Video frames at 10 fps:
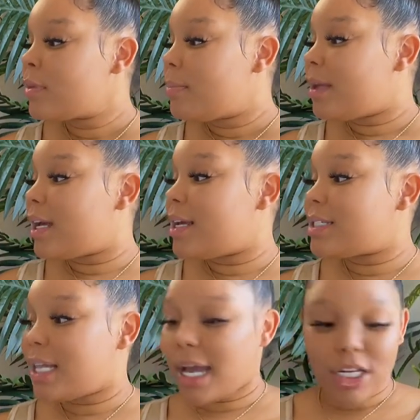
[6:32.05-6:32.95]
because
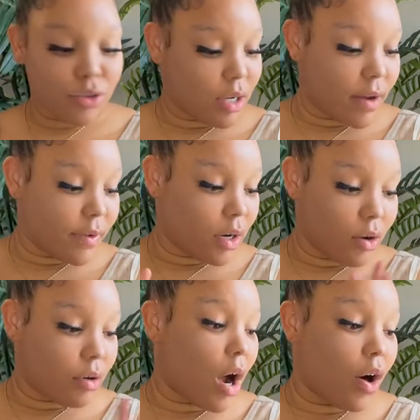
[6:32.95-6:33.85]
they got you covered
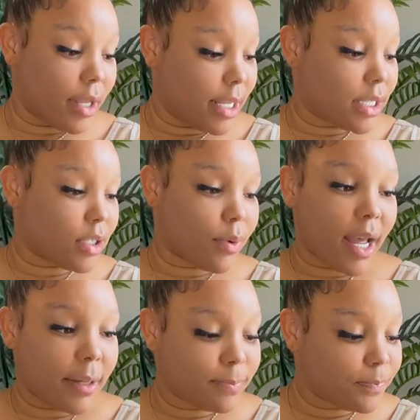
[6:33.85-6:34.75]
on all ends,
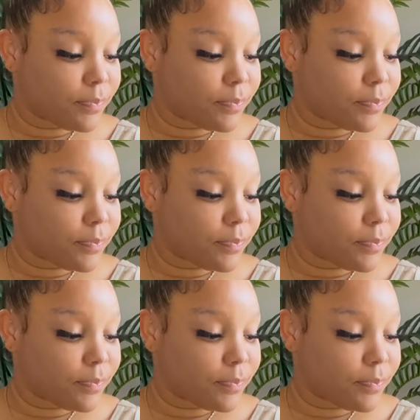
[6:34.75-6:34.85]
okay?